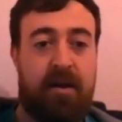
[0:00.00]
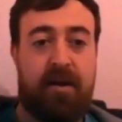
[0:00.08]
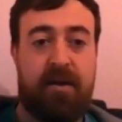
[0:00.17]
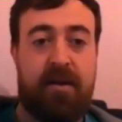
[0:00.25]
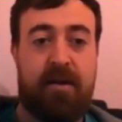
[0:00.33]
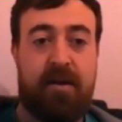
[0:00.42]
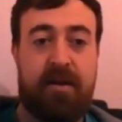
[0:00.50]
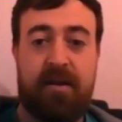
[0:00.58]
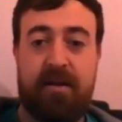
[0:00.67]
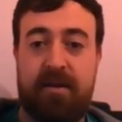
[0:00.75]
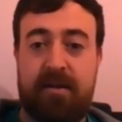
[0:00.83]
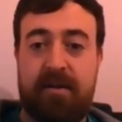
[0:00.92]

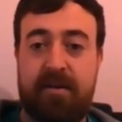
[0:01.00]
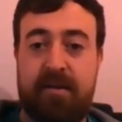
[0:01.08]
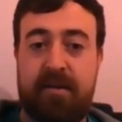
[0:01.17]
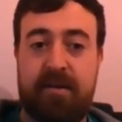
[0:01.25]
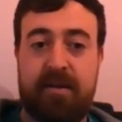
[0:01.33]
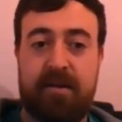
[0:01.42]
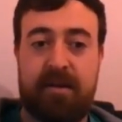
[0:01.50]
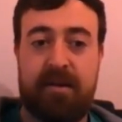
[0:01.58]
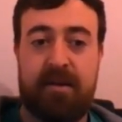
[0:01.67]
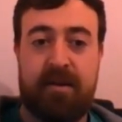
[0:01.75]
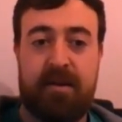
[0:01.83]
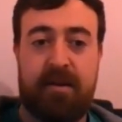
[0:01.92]

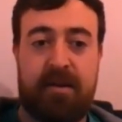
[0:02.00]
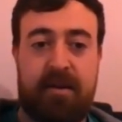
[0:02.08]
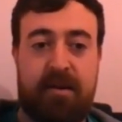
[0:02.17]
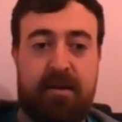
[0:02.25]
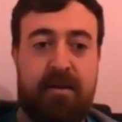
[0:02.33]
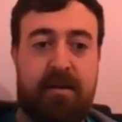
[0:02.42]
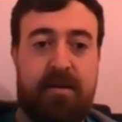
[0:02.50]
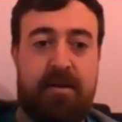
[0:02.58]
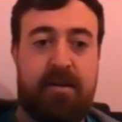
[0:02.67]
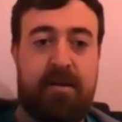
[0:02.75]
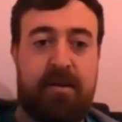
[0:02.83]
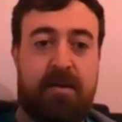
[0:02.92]

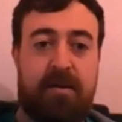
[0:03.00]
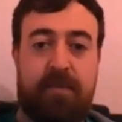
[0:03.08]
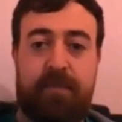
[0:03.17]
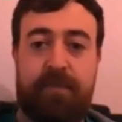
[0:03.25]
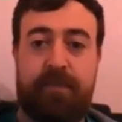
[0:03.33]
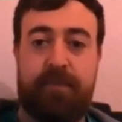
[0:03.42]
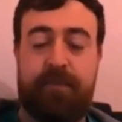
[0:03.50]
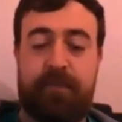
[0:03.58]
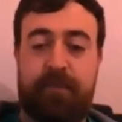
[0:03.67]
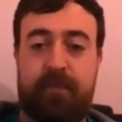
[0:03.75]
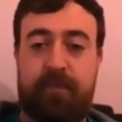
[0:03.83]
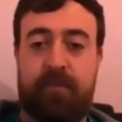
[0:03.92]

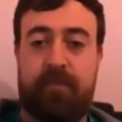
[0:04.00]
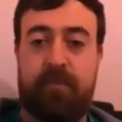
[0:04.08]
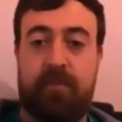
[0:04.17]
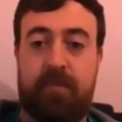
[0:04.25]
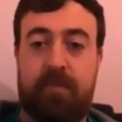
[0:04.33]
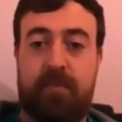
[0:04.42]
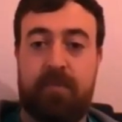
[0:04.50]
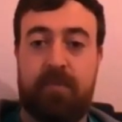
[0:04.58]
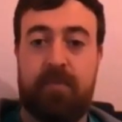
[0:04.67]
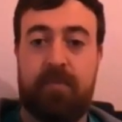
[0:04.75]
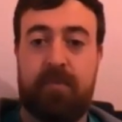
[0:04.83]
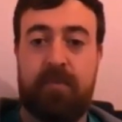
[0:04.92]

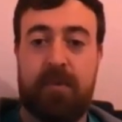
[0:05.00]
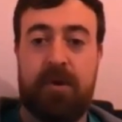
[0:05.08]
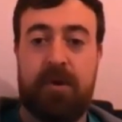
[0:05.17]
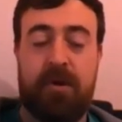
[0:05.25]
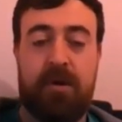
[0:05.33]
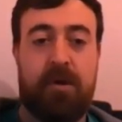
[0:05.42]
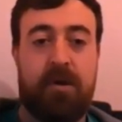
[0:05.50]
(silent)